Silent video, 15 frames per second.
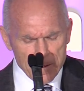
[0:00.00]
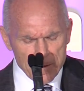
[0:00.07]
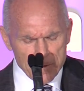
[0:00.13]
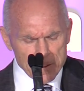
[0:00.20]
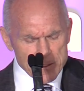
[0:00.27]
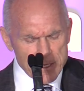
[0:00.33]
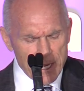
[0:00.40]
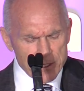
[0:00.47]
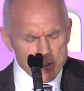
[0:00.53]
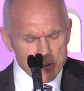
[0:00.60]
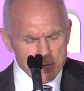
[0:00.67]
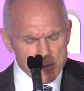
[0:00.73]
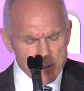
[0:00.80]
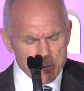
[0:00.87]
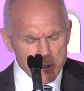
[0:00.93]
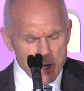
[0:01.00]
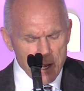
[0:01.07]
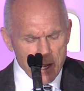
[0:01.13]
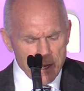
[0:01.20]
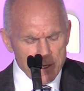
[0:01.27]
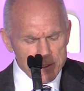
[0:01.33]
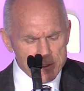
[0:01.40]
the stature of
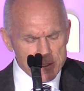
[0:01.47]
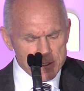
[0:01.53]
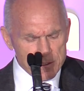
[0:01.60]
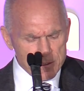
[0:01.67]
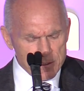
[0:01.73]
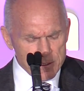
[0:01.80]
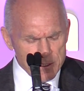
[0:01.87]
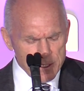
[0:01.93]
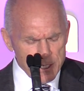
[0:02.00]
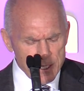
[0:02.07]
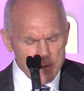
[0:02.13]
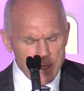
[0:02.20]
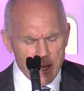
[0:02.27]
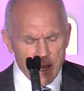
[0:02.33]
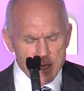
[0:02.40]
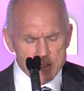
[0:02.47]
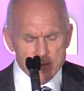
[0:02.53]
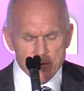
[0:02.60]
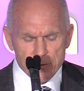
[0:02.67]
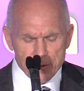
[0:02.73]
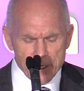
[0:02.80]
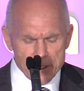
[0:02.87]
Surprise in the eyes of
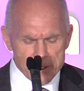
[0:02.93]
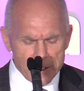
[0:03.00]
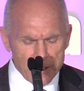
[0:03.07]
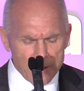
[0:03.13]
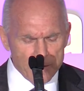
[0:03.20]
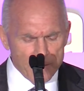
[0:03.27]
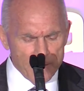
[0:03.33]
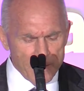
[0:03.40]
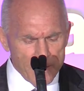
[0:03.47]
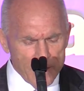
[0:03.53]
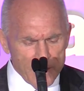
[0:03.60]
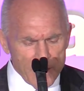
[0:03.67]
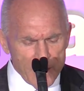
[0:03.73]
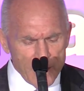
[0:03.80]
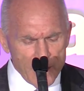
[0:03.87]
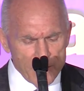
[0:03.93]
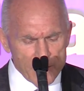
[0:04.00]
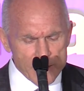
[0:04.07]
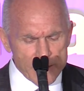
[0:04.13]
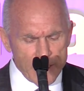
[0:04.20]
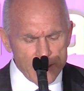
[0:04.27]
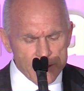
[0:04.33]
the region, and the
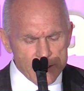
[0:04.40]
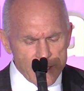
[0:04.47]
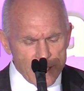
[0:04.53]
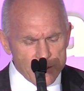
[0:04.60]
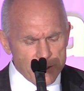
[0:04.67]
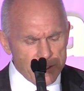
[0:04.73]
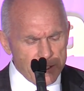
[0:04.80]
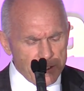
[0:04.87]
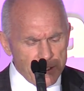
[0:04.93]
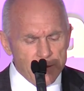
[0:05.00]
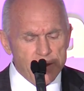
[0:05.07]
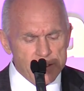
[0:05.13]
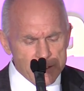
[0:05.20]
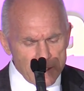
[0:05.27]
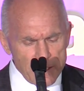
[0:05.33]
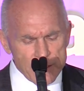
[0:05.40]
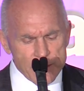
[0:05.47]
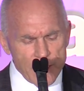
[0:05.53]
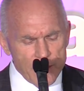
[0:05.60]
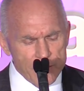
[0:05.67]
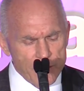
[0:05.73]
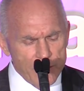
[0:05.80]
state stature and the city
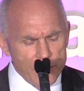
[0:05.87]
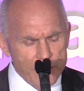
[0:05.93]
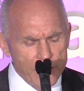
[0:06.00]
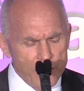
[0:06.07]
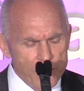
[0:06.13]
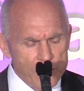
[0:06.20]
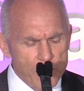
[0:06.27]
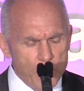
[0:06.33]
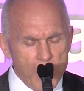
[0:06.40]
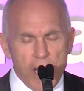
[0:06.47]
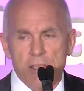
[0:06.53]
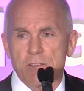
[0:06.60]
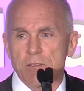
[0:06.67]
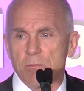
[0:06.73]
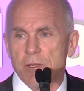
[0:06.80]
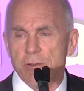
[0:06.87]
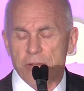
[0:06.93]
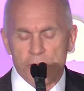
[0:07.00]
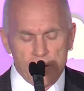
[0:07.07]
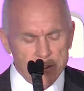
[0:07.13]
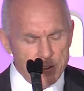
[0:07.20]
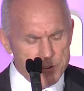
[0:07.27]
stature continues to blossom under
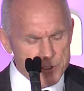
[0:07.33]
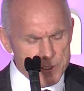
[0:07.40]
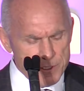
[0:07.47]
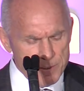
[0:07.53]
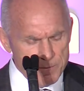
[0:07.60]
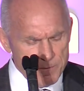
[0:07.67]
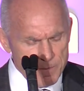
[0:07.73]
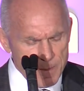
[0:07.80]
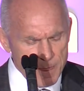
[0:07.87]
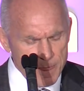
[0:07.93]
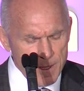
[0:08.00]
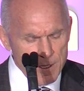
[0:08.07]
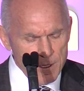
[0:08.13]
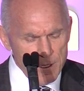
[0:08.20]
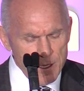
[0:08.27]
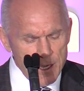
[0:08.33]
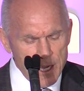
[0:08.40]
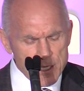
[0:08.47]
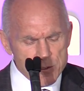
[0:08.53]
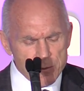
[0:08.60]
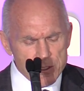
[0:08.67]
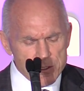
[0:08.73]
her leadership.
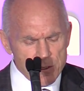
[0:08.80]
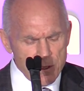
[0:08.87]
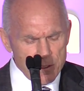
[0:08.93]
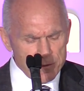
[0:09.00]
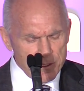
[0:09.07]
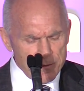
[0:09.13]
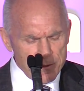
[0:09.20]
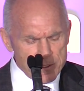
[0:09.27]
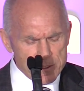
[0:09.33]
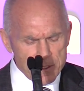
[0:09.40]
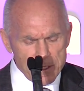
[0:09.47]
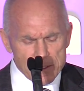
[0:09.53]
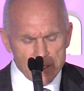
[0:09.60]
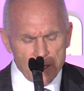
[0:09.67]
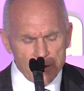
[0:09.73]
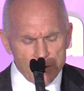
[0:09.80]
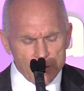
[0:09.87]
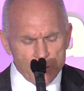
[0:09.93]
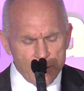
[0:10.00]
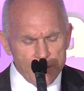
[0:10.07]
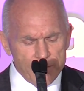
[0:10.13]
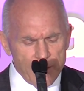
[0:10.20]
As a result, the city's
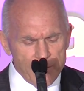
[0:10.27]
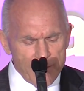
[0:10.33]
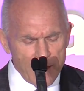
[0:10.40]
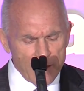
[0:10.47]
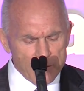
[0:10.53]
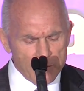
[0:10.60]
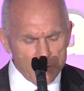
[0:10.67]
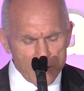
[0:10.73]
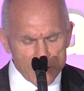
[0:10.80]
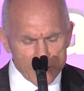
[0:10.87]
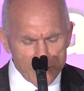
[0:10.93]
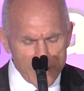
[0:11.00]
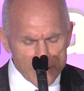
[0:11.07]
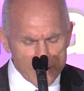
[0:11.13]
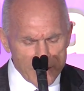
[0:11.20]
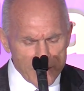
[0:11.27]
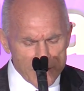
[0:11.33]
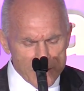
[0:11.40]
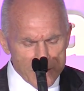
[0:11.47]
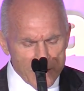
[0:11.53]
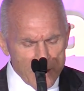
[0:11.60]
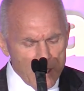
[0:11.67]
125,000 plus
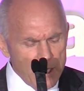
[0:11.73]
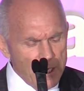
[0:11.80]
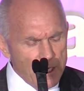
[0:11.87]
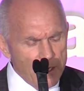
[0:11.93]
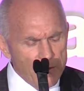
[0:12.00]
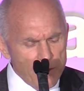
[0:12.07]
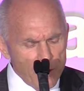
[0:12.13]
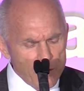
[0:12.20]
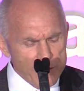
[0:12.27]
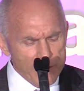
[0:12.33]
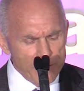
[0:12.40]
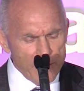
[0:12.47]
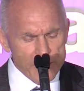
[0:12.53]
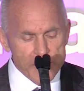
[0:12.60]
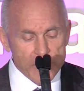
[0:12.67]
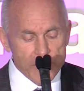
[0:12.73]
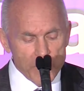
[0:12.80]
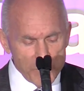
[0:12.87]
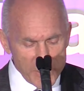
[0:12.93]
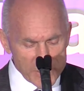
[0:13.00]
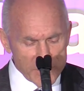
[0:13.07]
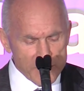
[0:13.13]
residents and those of us in the
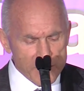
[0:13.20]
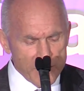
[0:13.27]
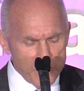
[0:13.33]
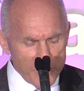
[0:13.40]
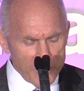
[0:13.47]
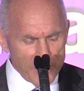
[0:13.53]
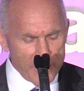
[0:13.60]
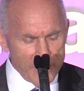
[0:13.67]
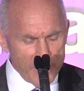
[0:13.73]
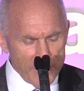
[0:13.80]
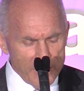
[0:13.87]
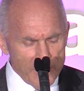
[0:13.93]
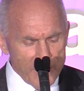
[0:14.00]
business community